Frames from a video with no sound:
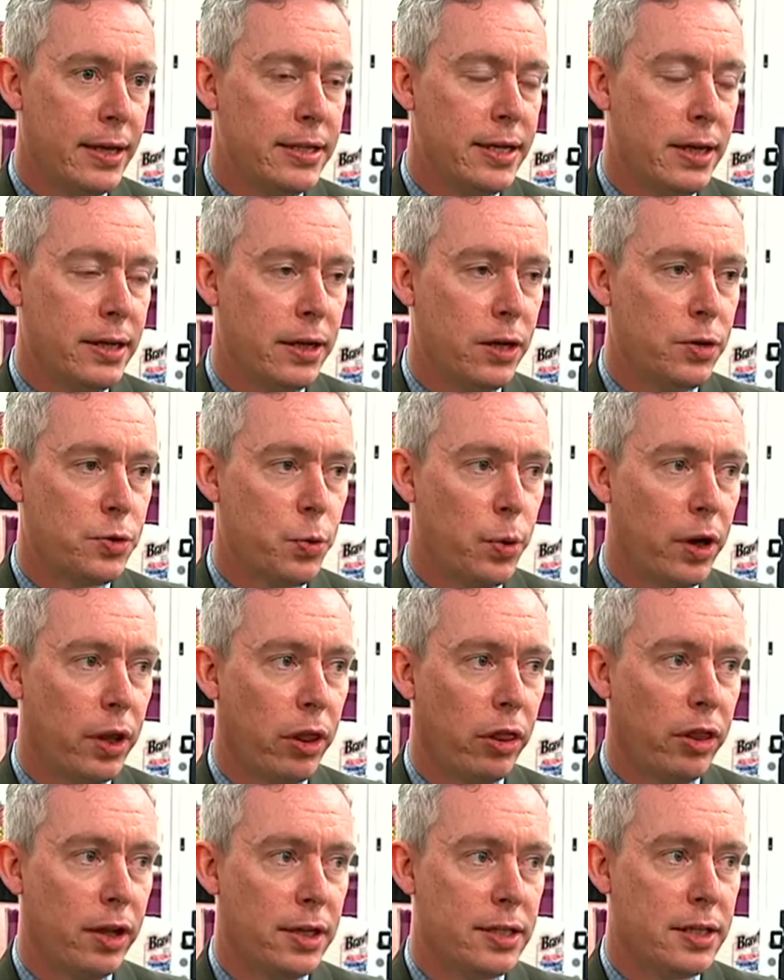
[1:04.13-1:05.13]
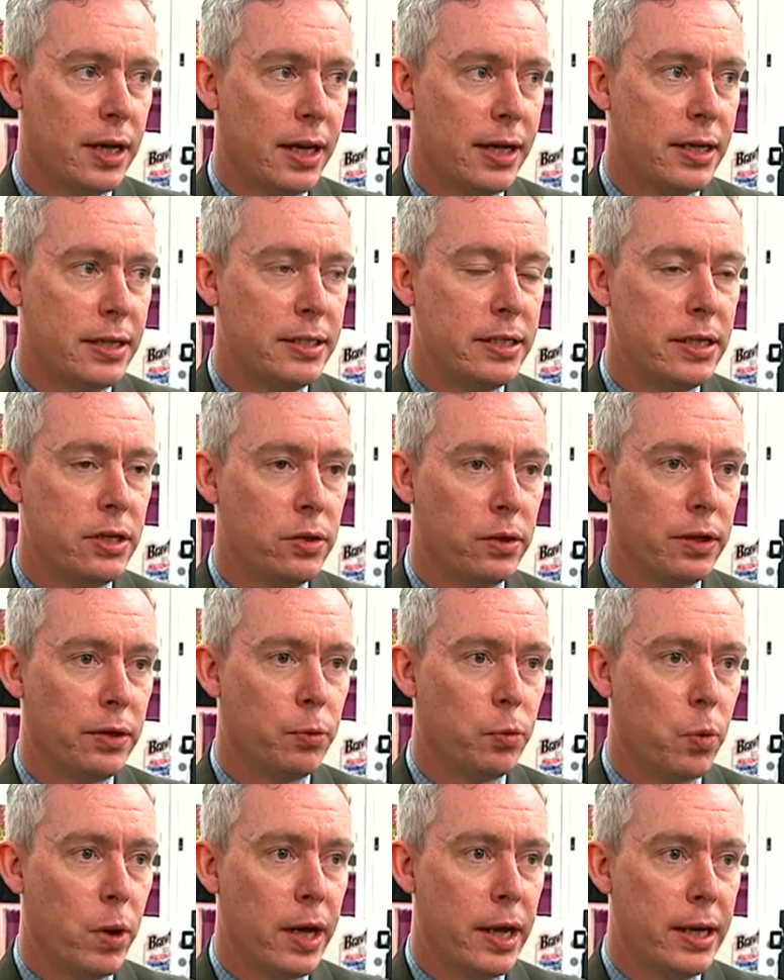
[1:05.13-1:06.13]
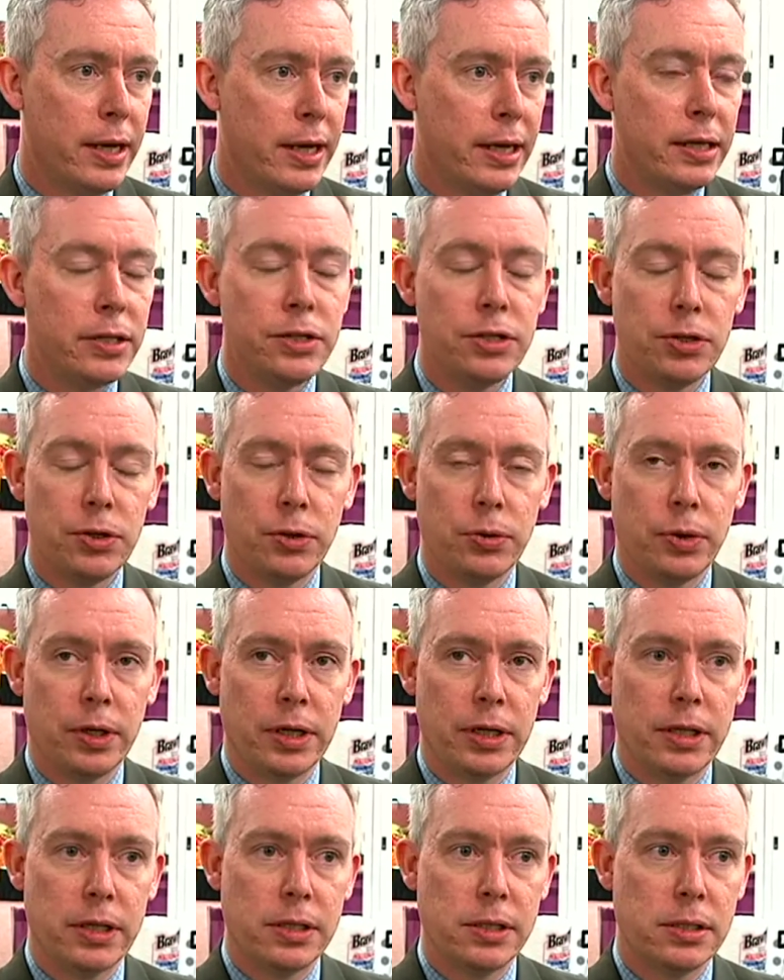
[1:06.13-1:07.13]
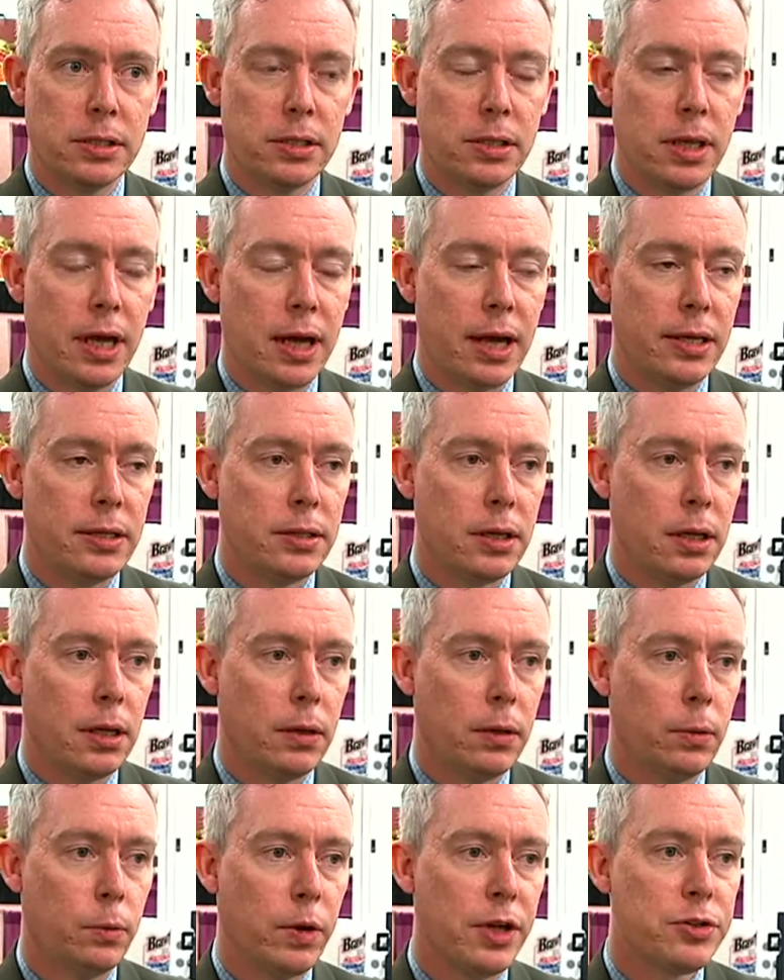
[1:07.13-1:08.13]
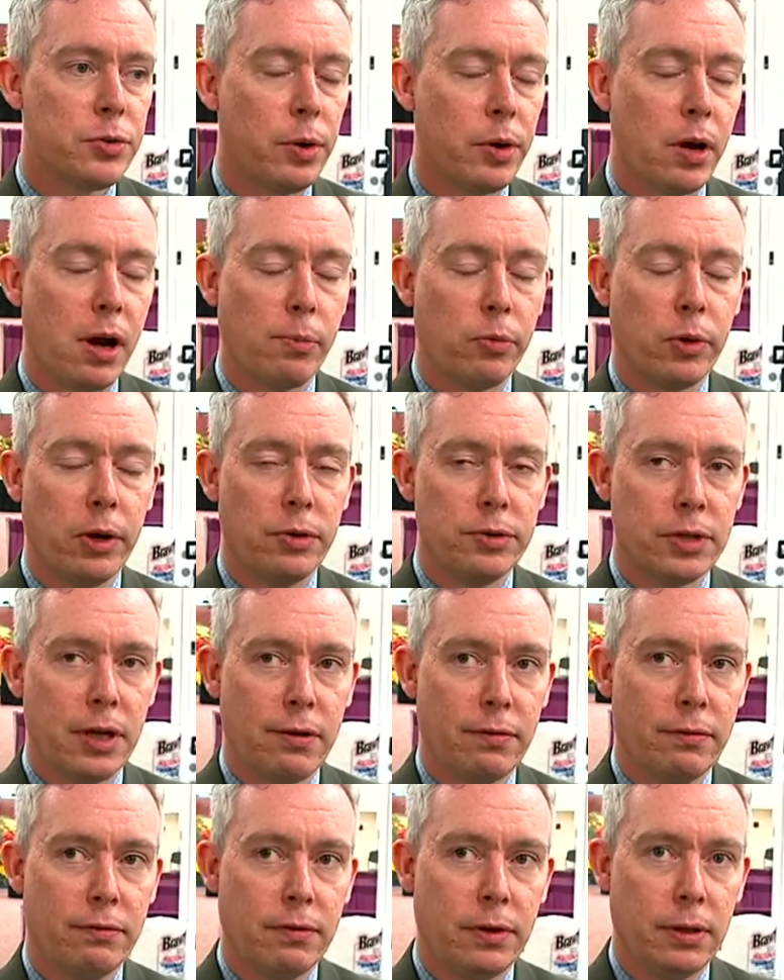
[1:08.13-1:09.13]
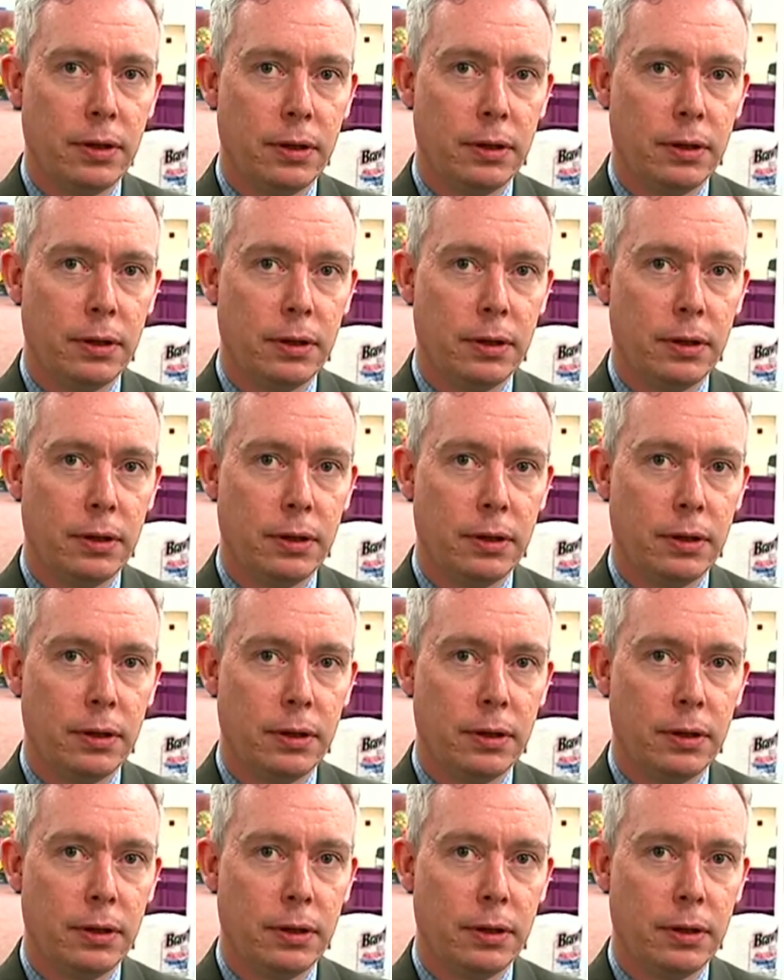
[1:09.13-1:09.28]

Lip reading: 10 years, one of the things that I continually run into is that restaurant operators have